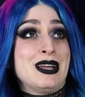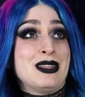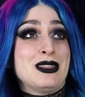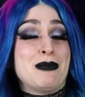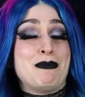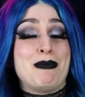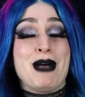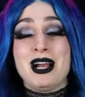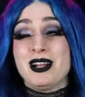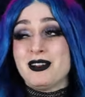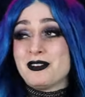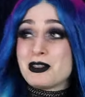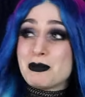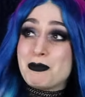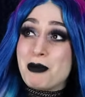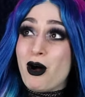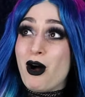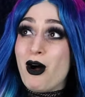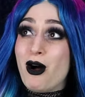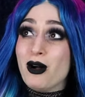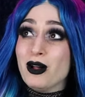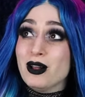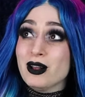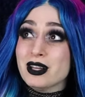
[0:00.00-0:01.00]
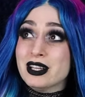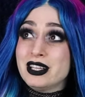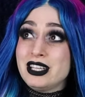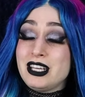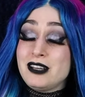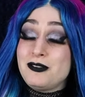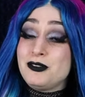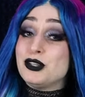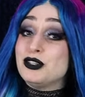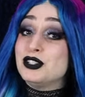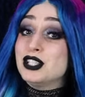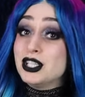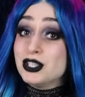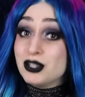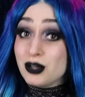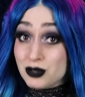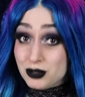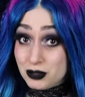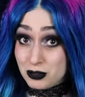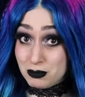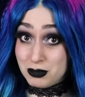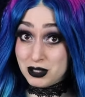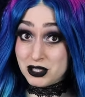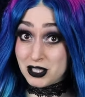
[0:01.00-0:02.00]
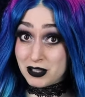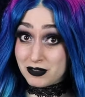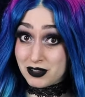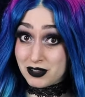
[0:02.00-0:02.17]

the belle of the ball, if you did go to a music